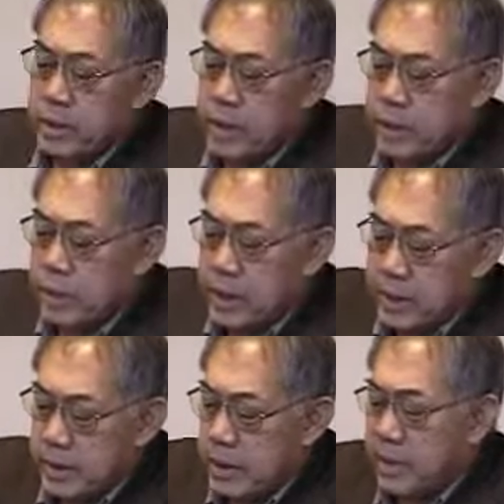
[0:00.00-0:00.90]
This is what
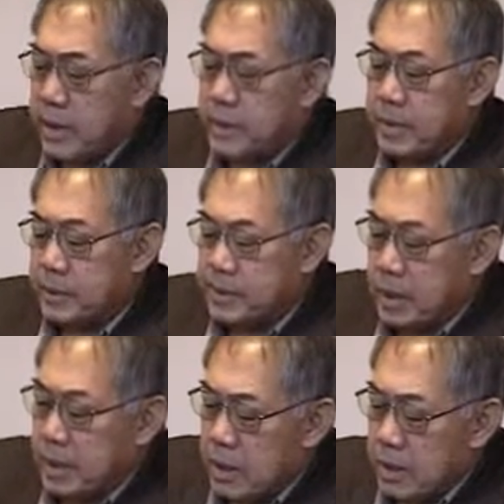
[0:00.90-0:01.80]
I tell people.
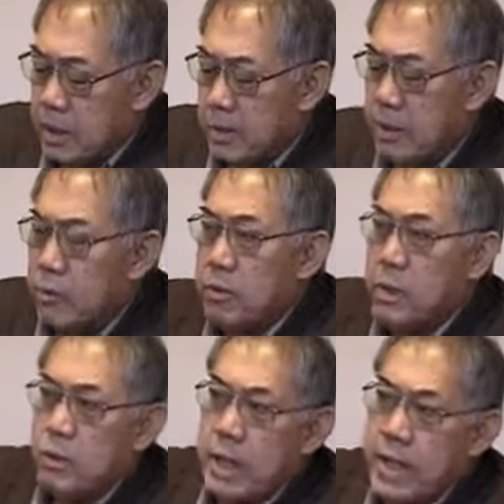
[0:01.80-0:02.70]
You know,
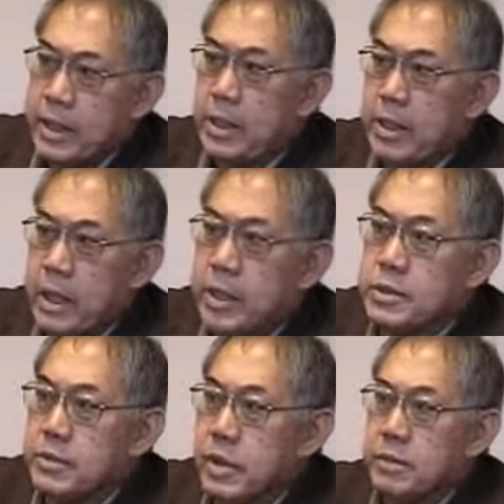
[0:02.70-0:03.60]
what
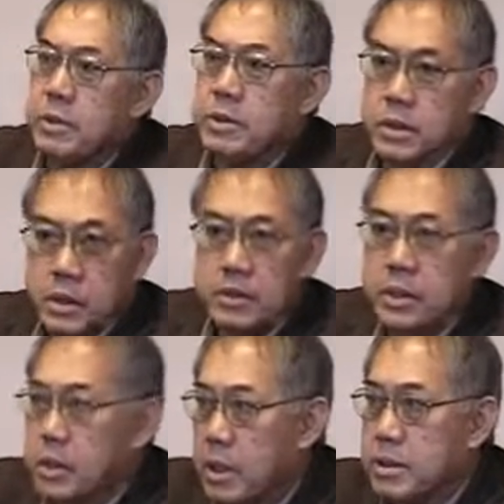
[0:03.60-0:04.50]
radicalized me was the
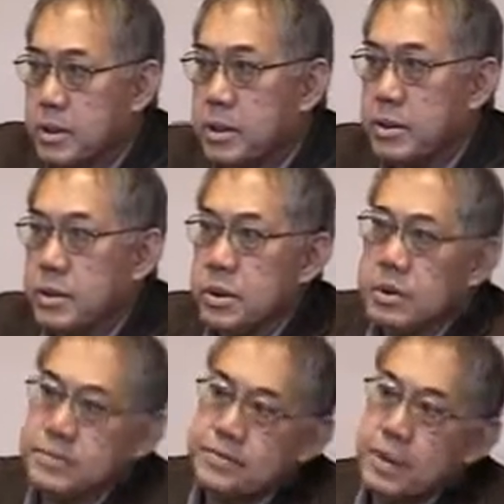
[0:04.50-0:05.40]
U.S.
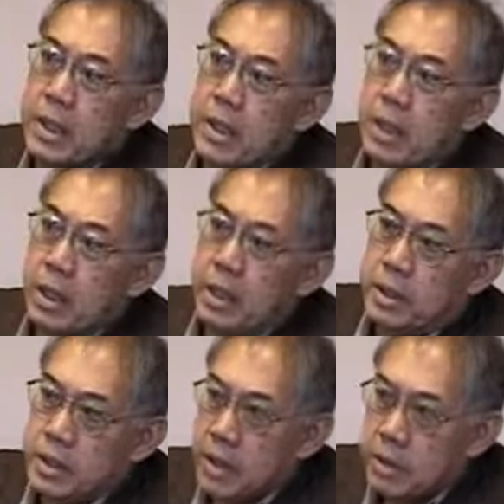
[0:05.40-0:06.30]
Constitution
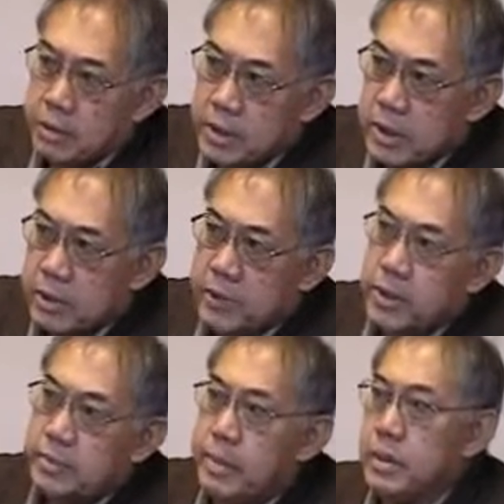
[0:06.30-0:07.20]
and the Declaration of
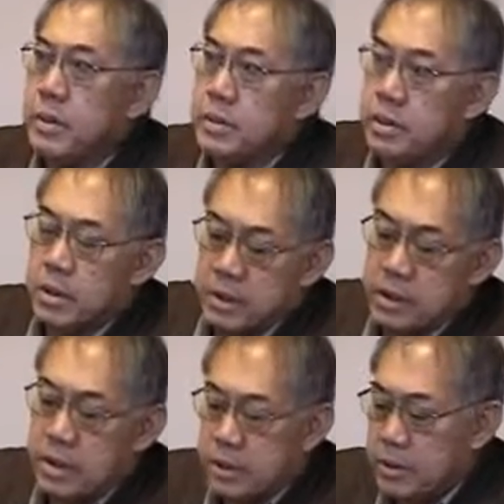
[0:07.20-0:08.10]
Independence and
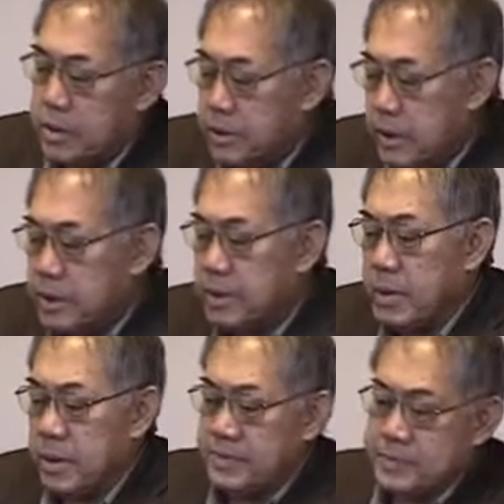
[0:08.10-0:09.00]
this country's
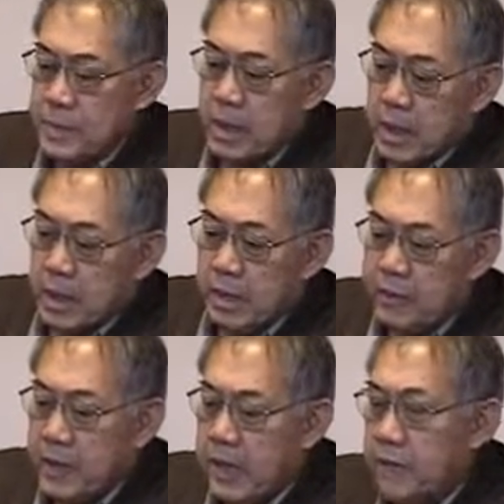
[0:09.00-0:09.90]
history
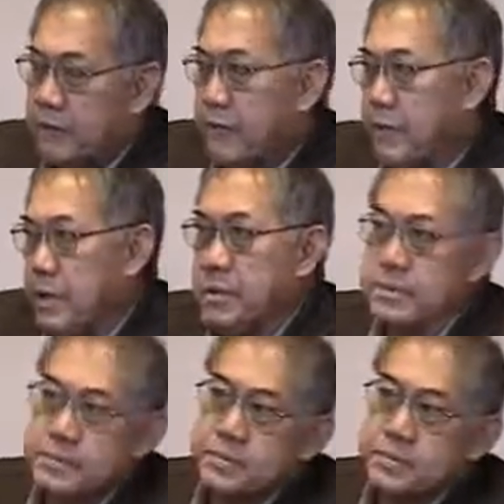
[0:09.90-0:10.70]
of fighting for freedom.